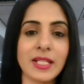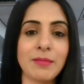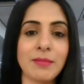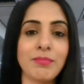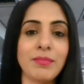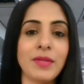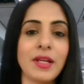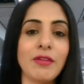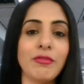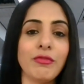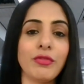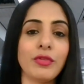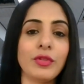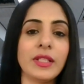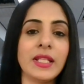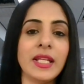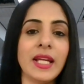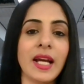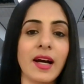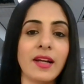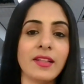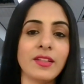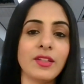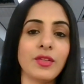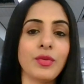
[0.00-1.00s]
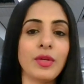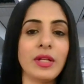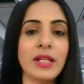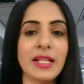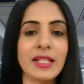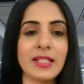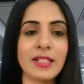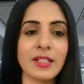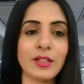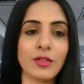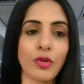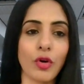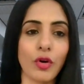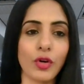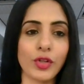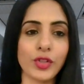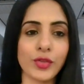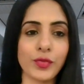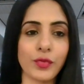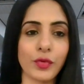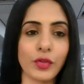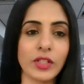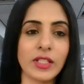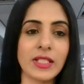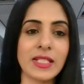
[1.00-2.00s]
and pay for the other related costs
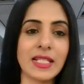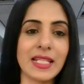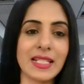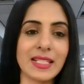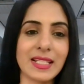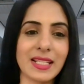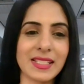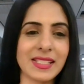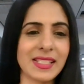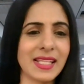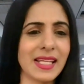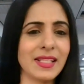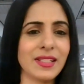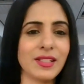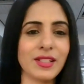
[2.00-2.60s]
for the data